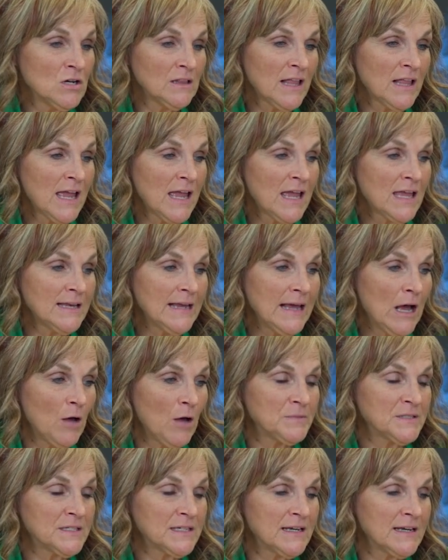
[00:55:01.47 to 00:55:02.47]
gland
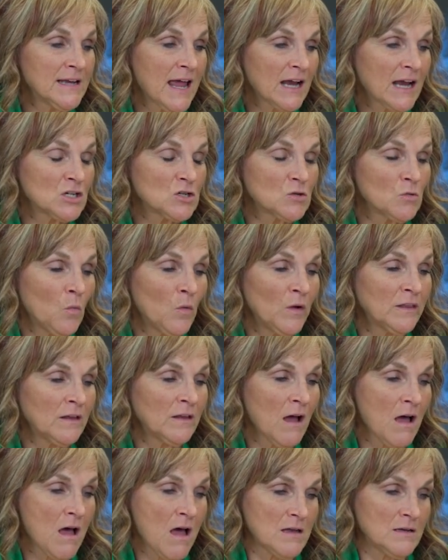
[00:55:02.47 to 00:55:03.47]
helps connect with
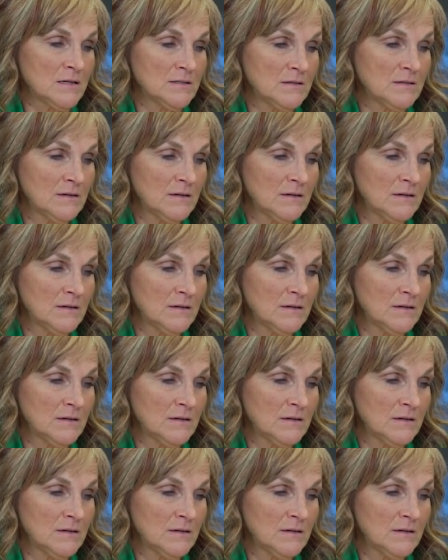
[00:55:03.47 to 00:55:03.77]
God.